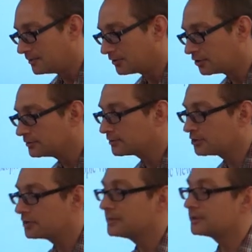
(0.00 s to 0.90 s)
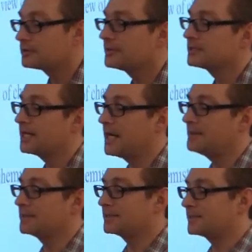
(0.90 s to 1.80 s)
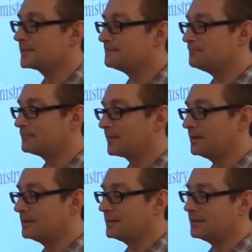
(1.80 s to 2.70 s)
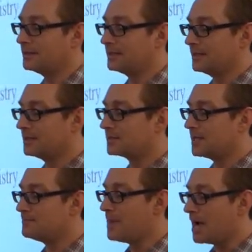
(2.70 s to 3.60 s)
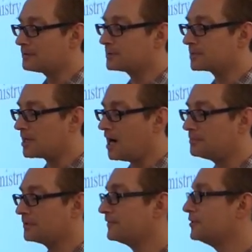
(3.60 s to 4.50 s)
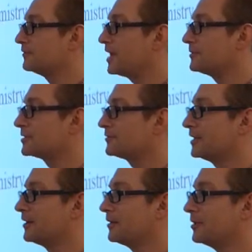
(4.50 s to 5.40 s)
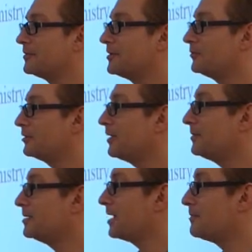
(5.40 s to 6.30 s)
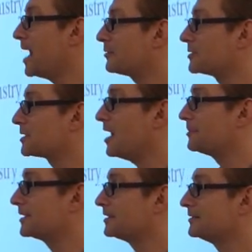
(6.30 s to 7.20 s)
Thermodynamics is a macroscopic view of chemistry. All right. What do I mean by macroscopic